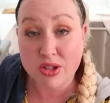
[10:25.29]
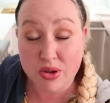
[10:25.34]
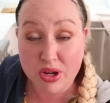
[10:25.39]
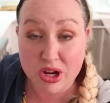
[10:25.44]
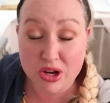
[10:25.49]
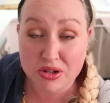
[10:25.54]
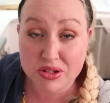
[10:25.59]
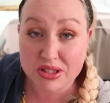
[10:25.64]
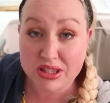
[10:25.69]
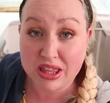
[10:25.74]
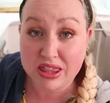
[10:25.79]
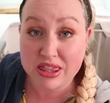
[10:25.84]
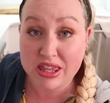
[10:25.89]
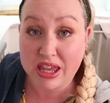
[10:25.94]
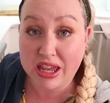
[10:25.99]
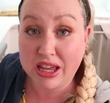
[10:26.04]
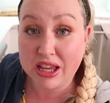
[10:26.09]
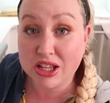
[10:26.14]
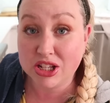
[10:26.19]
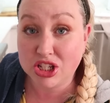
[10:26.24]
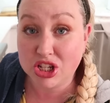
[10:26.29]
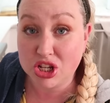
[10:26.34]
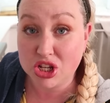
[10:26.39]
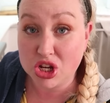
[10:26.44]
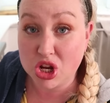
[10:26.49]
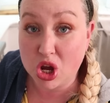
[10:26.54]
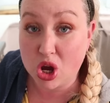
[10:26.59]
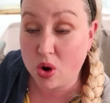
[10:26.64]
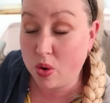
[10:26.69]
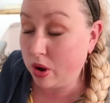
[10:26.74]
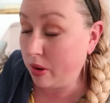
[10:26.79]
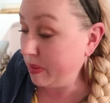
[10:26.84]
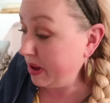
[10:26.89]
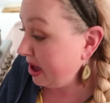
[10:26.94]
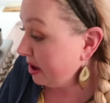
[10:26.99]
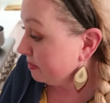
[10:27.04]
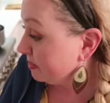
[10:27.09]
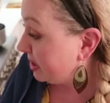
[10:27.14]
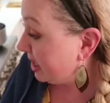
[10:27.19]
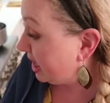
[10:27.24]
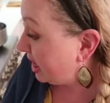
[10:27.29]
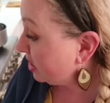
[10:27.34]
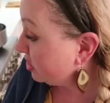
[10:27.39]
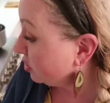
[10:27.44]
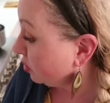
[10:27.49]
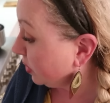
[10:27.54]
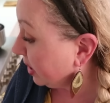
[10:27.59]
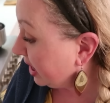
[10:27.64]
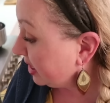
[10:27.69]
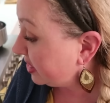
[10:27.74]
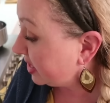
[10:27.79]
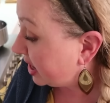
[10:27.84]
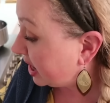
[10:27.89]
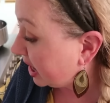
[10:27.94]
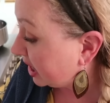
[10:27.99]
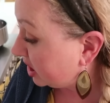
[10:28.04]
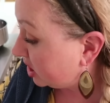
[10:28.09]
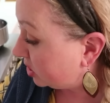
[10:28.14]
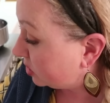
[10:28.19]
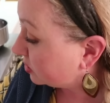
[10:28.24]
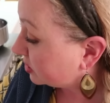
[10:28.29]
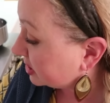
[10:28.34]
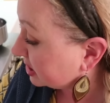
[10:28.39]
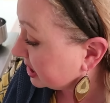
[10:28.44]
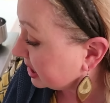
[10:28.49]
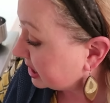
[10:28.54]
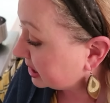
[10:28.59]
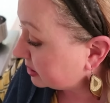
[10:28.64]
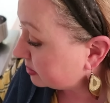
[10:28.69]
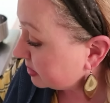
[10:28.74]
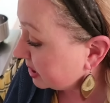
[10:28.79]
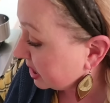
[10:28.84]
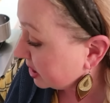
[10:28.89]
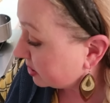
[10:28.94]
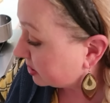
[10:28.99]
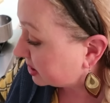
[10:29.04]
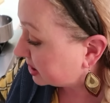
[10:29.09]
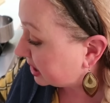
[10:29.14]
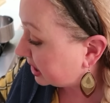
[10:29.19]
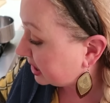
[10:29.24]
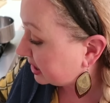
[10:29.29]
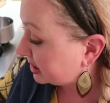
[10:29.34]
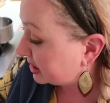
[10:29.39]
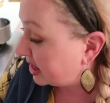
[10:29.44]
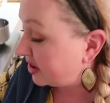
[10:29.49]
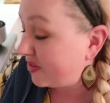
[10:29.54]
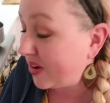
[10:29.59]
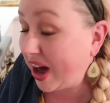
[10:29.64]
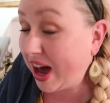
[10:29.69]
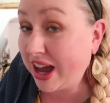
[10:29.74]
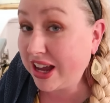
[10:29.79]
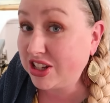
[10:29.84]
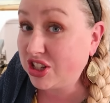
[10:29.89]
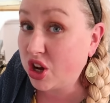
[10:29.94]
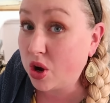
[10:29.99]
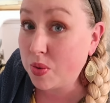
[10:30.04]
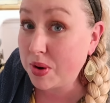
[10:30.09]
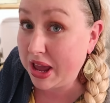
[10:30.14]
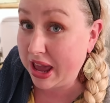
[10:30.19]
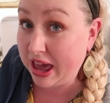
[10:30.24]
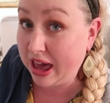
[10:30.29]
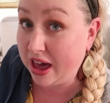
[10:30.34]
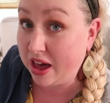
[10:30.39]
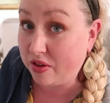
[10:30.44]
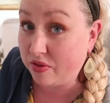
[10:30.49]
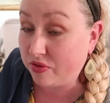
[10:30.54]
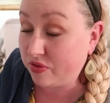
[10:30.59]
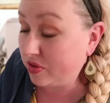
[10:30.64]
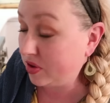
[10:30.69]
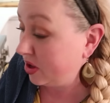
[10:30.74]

So here's the thing to know about me and the way that I use these meals is if I don't have